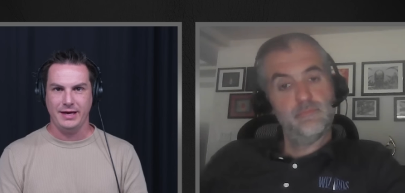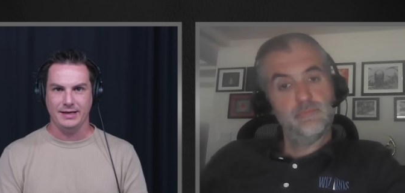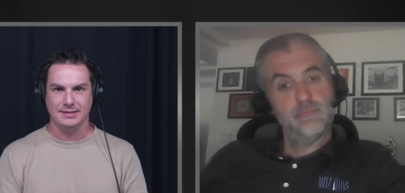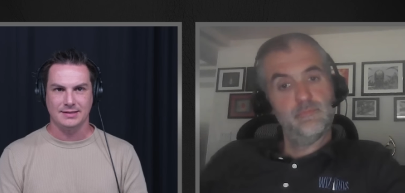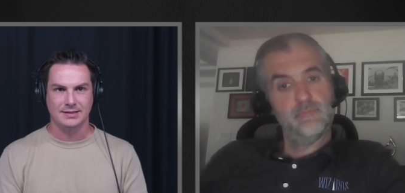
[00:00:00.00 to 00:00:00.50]

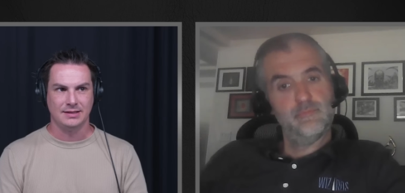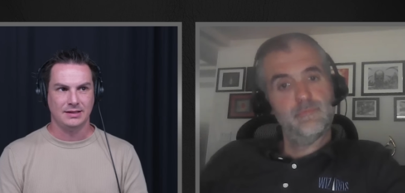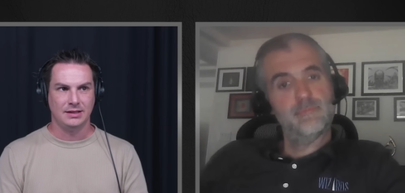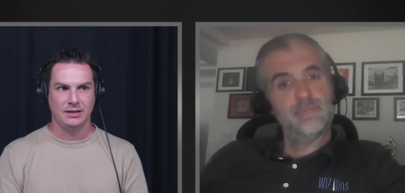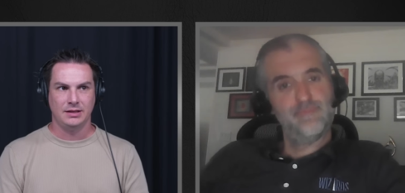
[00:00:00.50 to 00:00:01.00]
Speaker 1: gets
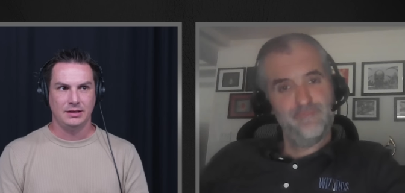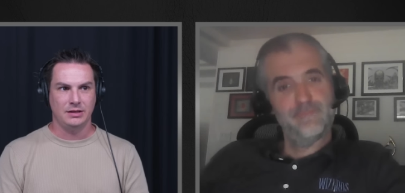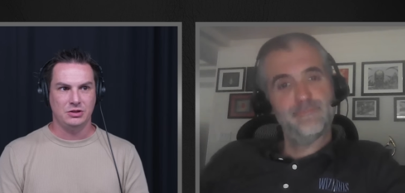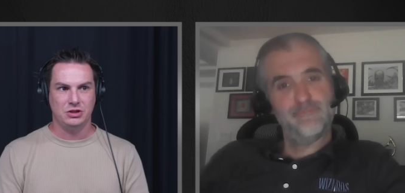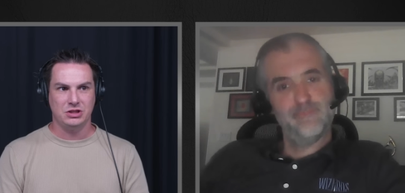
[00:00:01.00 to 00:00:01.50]

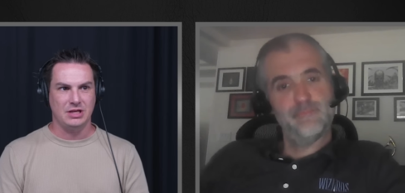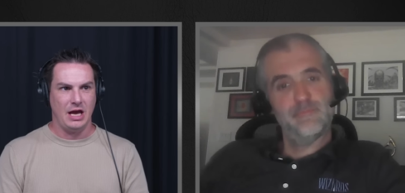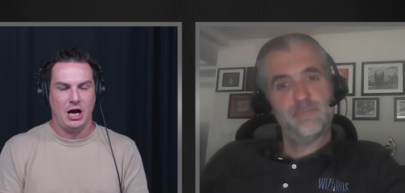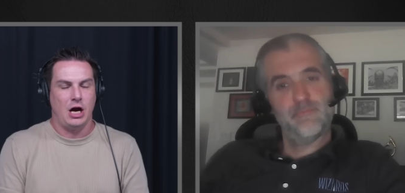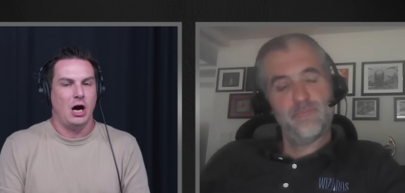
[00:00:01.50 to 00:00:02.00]
just
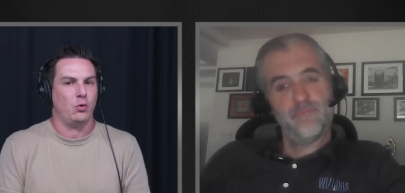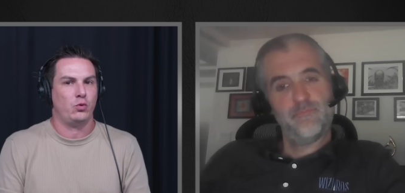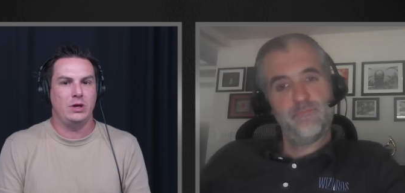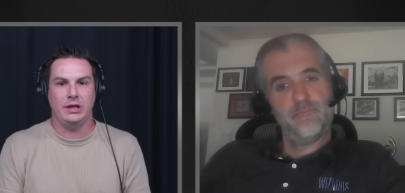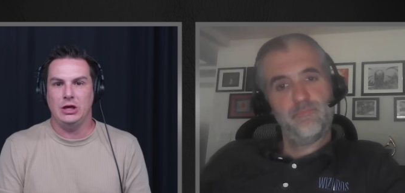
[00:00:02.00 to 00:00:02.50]
a, a
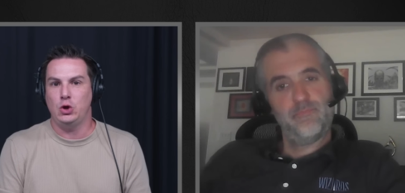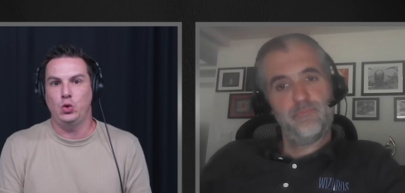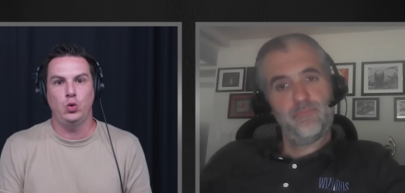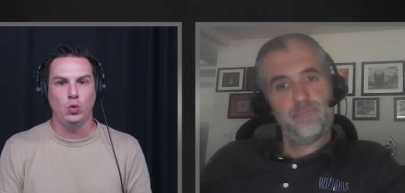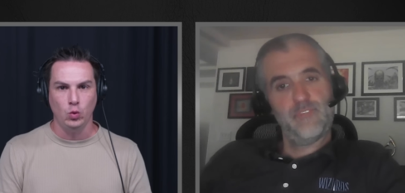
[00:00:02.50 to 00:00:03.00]
really
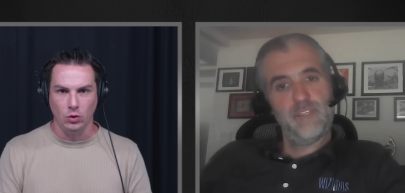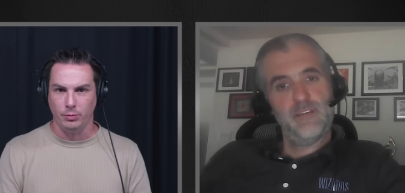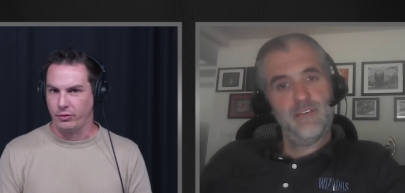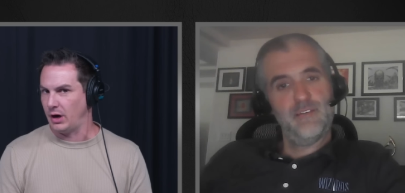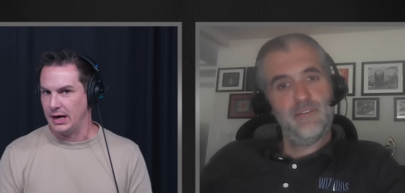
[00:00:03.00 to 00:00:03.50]
cool
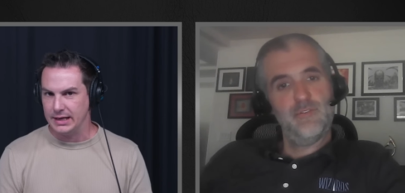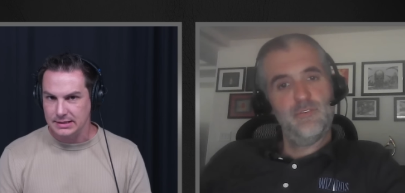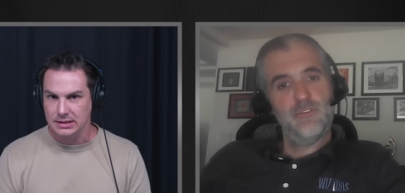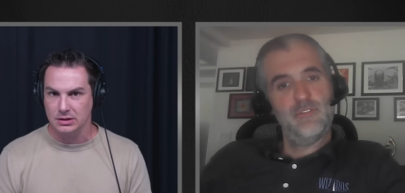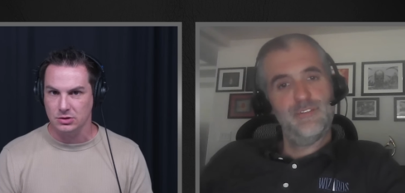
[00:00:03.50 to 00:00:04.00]

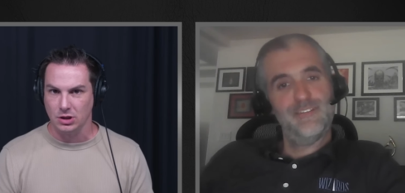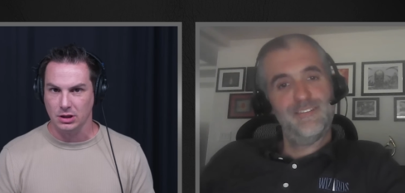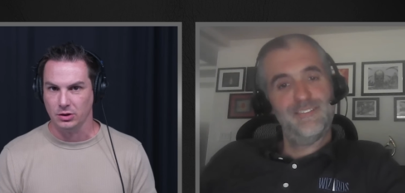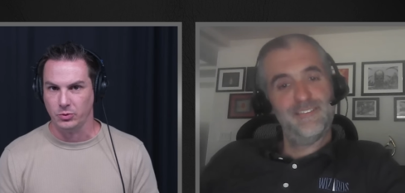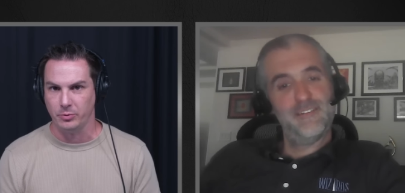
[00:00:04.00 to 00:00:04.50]
prize. Can you
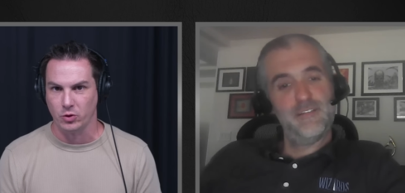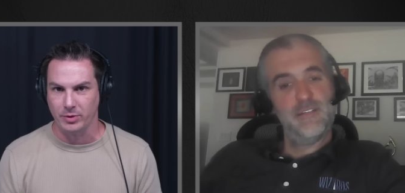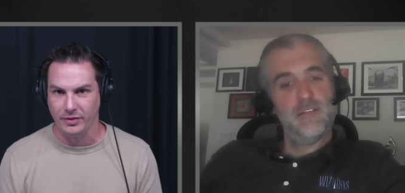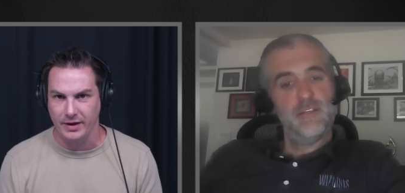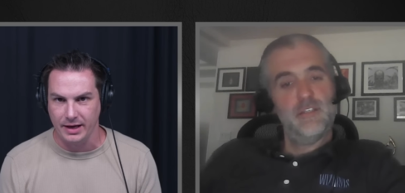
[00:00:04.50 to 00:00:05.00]
talk a little bit more
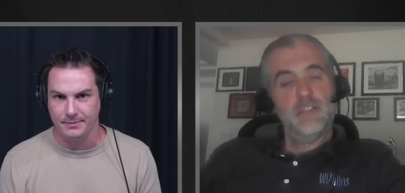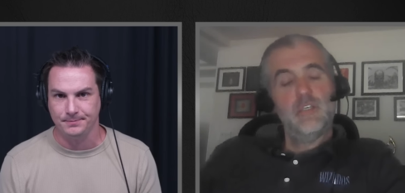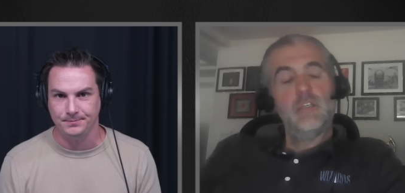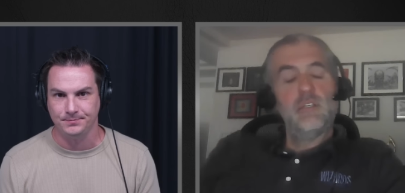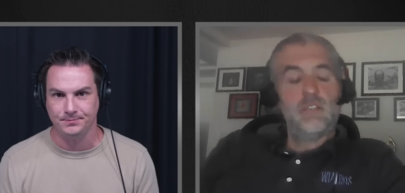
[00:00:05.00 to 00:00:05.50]
about that?
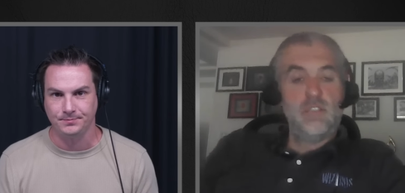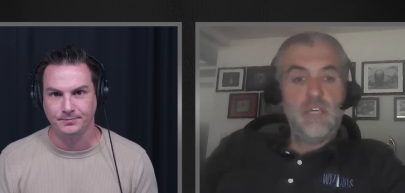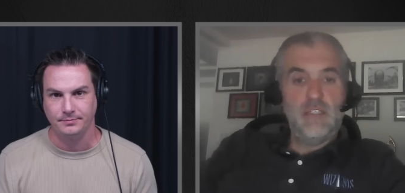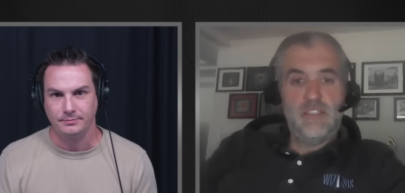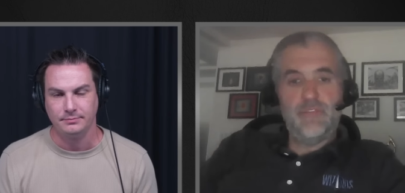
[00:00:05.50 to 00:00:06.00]

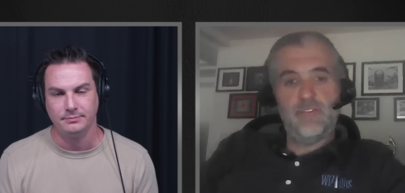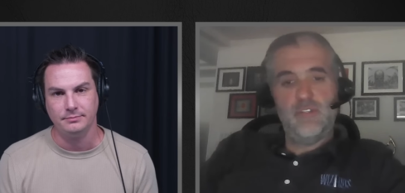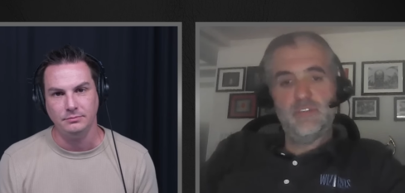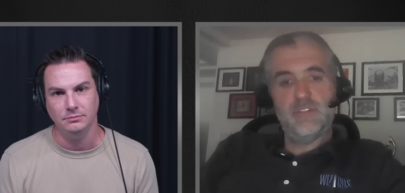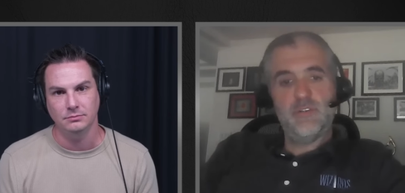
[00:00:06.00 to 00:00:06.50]
Speaker 2: Yeah,
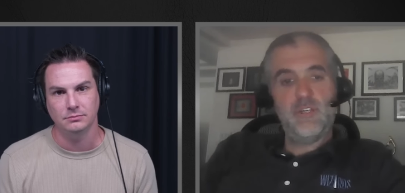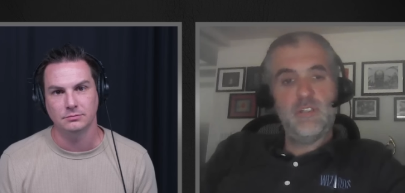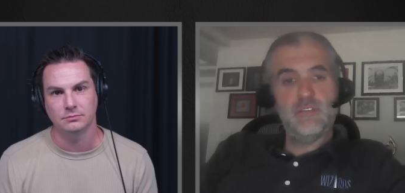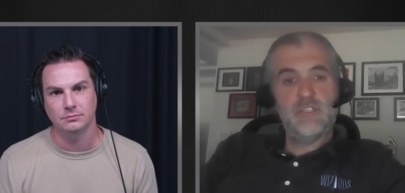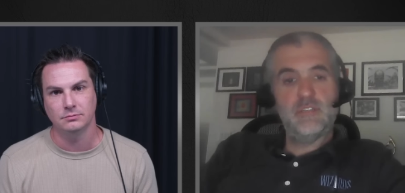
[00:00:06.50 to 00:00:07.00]
definitely. So
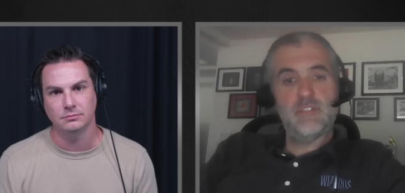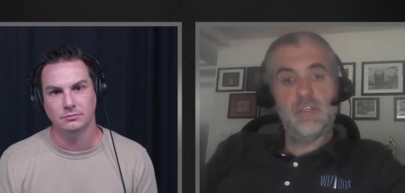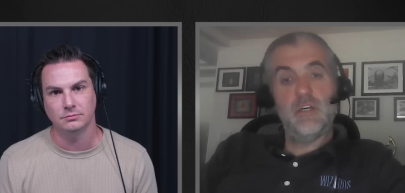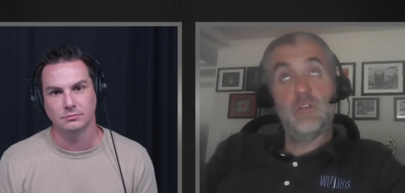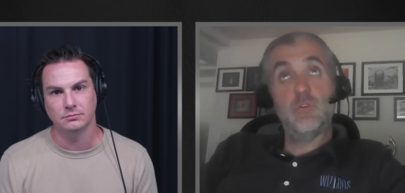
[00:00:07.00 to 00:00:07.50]
there, there's
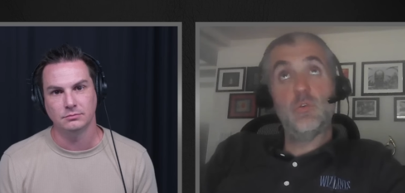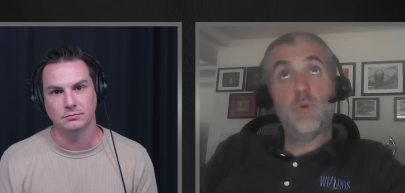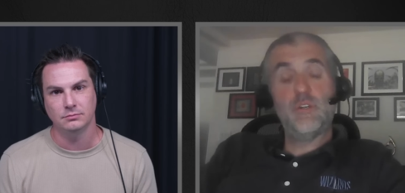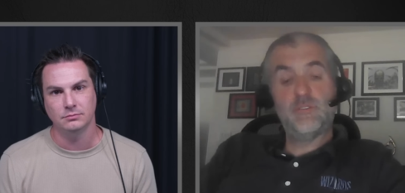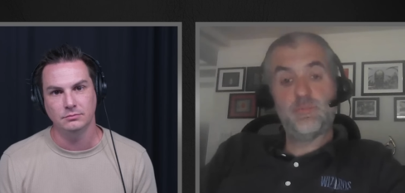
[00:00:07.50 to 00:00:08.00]
a, a
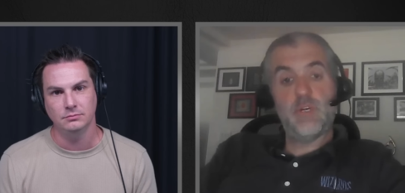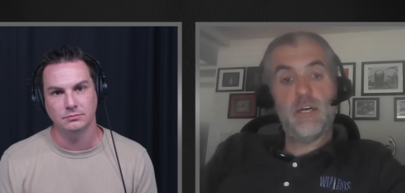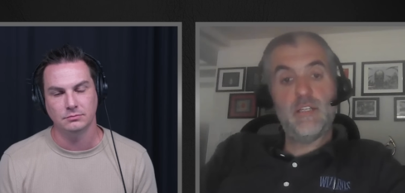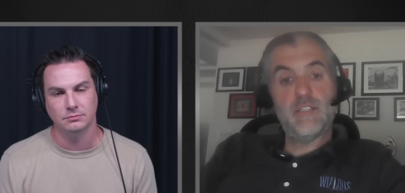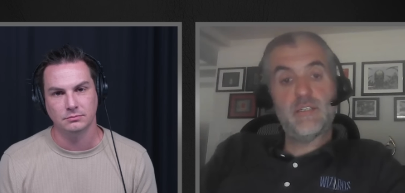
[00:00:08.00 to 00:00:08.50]
cool winner's
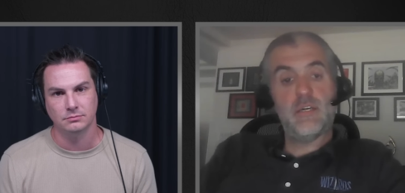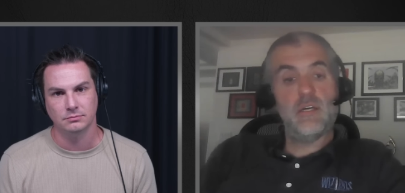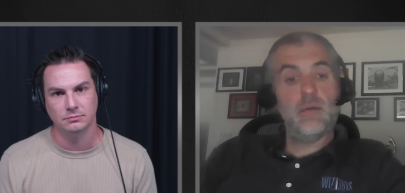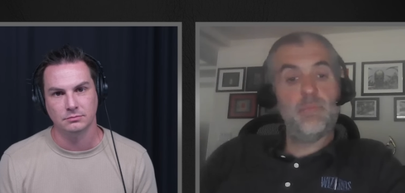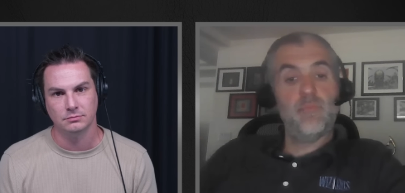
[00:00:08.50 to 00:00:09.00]
prize.
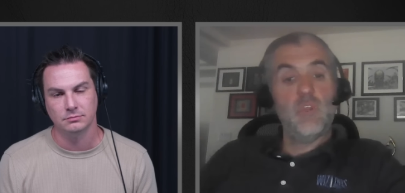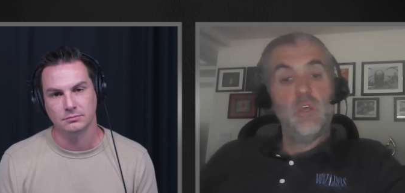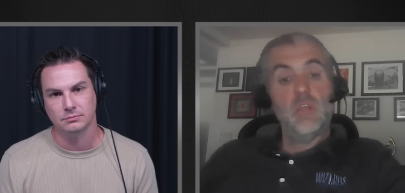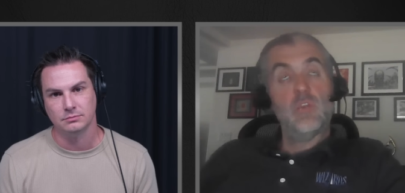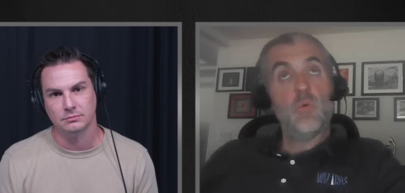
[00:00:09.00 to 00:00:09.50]
Um,
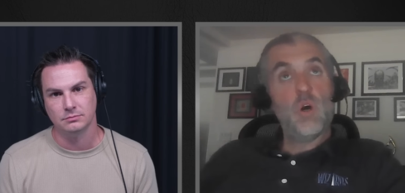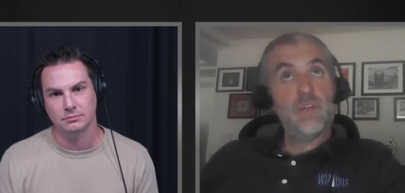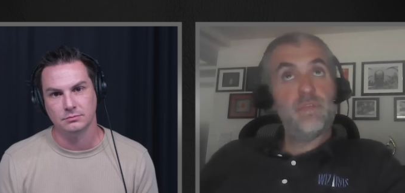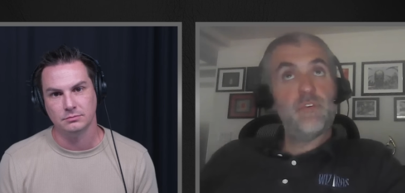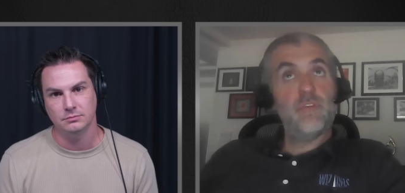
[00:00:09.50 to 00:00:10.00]
the
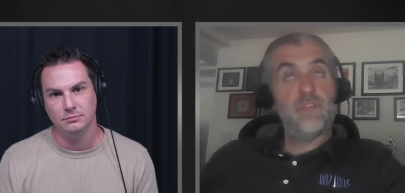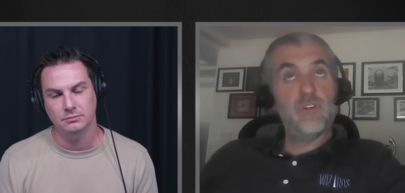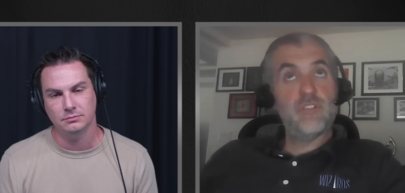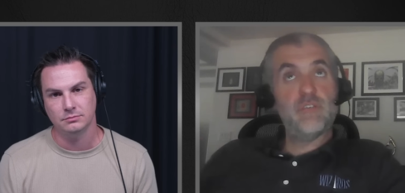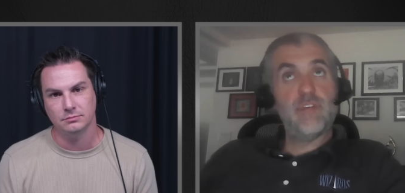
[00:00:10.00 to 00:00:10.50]
one for the
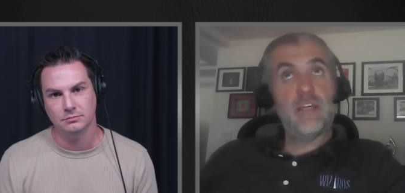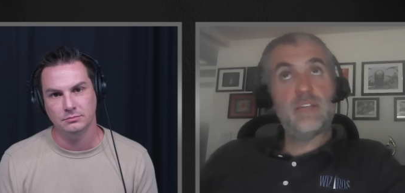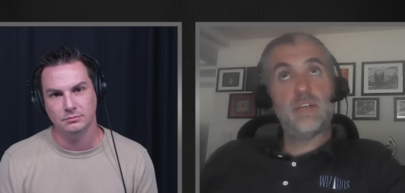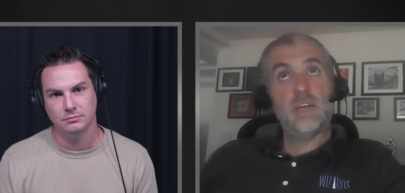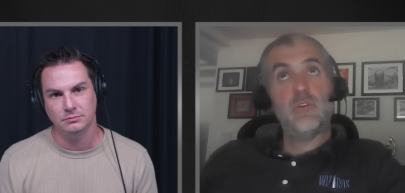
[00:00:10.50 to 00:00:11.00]
first
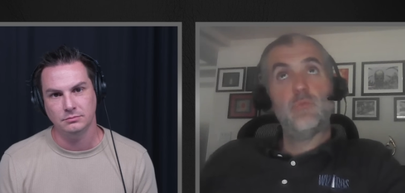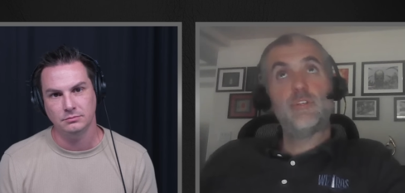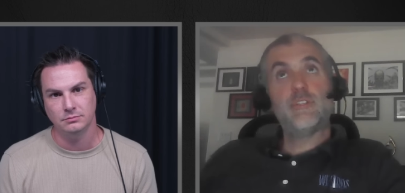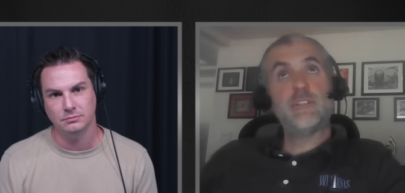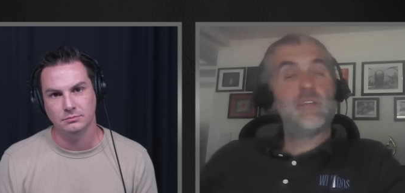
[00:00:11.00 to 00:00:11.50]
event,
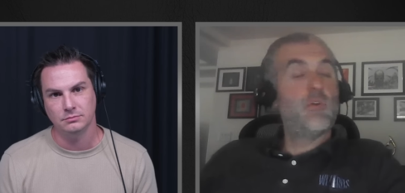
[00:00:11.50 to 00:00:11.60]
which is